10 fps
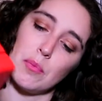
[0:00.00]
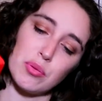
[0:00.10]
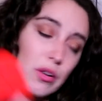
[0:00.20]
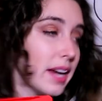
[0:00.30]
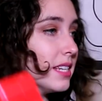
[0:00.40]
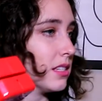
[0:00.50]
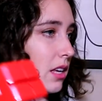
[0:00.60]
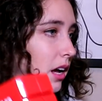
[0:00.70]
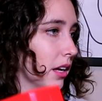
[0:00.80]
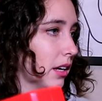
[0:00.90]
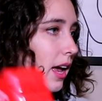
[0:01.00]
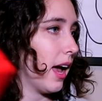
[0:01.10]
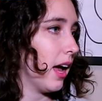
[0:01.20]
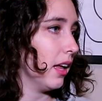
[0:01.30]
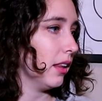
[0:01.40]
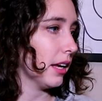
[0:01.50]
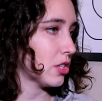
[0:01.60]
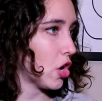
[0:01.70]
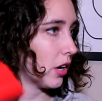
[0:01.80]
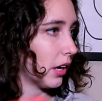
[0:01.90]
price gun at like
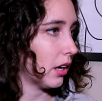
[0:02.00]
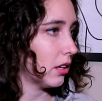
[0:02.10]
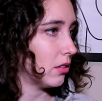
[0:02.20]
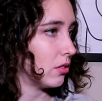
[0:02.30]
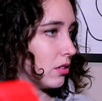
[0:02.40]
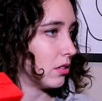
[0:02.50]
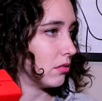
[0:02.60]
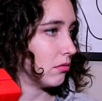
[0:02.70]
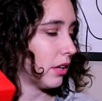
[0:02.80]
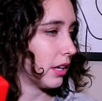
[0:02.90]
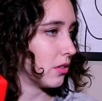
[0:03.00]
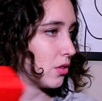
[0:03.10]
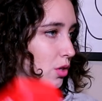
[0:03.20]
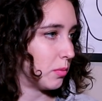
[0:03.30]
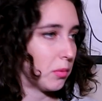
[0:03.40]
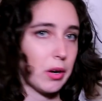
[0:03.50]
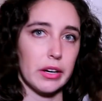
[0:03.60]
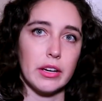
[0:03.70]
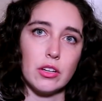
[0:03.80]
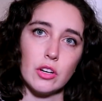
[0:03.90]
Target or like the
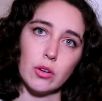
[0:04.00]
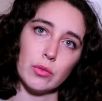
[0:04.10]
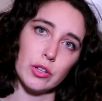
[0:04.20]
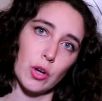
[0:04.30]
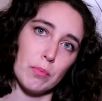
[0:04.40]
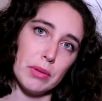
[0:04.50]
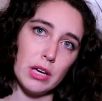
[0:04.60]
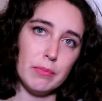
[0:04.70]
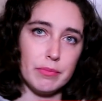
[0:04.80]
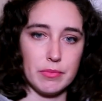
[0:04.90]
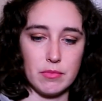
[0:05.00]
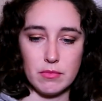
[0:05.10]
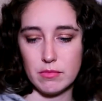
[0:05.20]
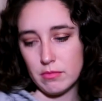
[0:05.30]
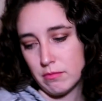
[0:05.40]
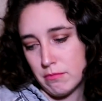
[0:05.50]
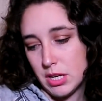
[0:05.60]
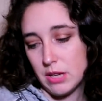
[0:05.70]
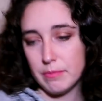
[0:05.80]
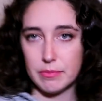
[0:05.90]
supermarket, you know, where you go beep,
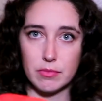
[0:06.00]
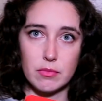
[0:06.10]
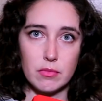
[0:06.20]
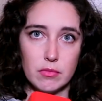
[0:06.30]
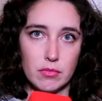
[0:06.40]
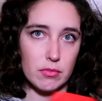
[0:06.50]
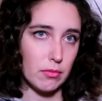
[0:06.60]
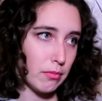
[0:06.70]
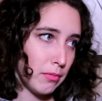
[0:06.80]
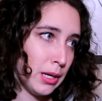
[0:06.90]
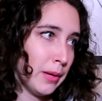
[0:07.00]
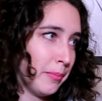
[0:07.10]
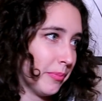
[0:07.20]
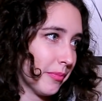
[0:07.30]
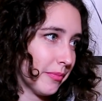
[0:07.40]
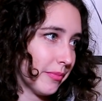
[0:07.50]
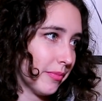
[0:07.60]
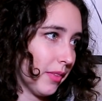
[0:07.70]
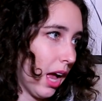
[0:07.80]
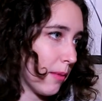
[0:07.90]
beep, beep.
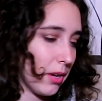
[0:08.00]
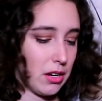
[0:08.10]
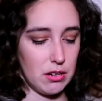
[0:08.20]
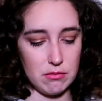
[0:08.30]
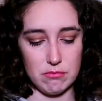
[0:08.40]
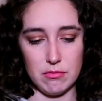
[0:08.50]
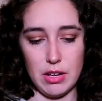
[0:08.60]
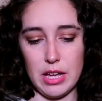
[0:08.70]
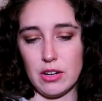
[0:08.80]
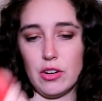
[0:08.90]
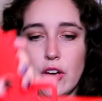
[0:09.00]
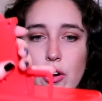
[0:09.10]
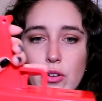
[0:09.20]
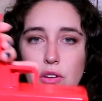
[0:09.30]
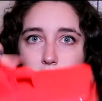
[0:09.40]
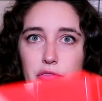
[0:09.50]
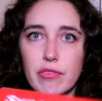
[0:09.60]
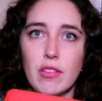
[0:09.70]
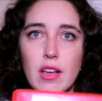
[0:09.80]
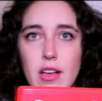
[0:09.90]
I don't know
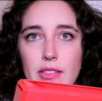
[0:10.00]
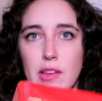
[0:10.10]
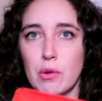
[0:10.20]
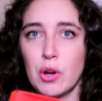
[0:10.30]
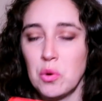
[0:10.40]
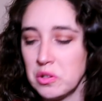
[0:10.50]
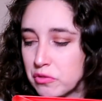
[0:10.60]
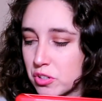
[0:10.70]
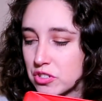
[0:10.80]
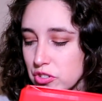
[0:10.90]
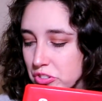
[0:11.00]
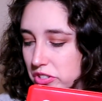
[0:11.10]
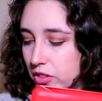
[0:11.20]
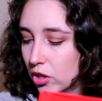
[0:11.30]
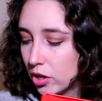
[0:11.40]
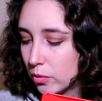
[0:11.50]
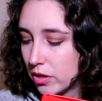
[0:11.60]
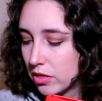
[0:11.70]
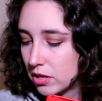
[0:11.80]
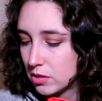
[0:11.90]
if they were going for a certain look
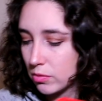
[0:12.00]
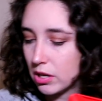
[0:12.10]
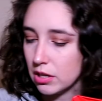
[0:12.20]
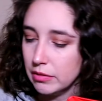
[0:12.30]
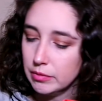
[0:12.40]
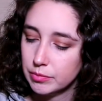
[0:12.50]
with this one.